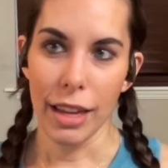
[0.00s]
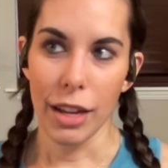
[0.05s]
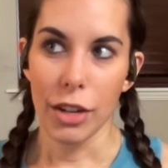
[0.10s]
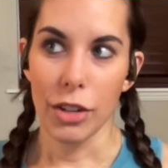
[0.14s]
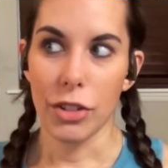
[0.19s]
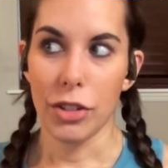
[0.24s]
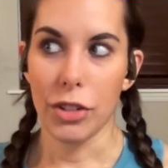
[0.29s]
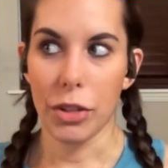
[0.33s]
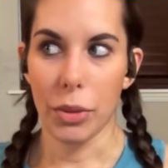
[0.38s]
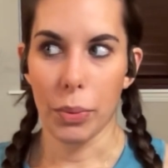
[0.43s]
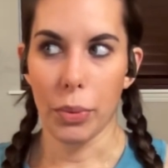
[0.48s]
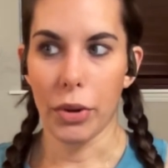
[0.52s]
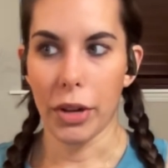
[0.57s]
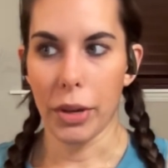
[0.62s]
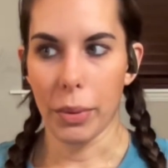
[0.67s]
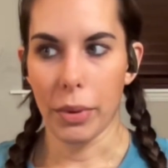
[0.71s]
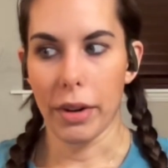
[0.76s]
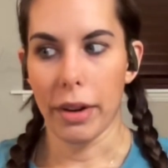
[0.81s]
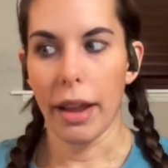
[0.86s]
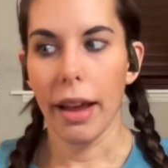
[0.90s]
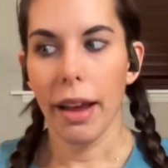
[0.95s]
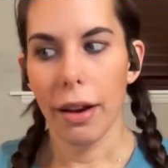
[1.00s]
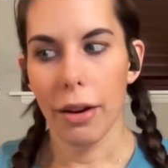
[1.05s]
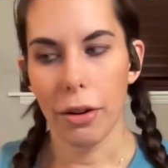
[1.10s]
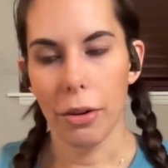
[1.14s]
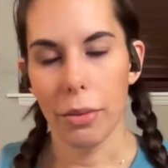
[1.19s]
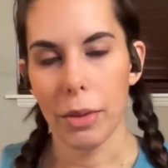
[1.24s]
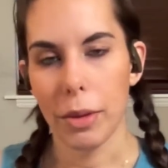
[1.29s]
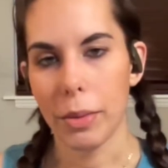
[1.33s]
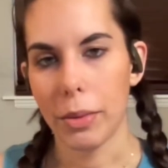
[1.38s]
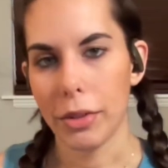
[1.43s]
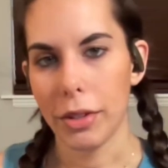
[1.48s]
to the point where now I'm
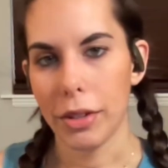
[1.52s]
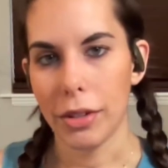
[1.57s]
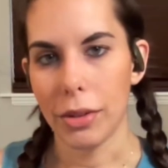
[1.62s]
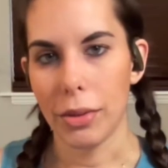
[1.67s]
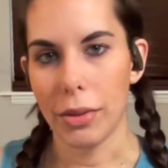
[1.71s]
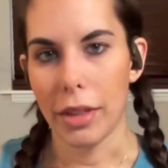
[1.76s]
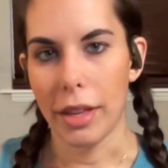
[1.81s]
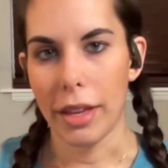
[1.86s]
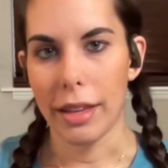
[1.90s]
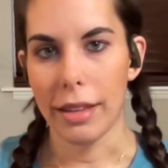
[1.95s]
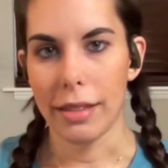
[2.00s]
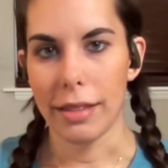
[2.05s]
able to do things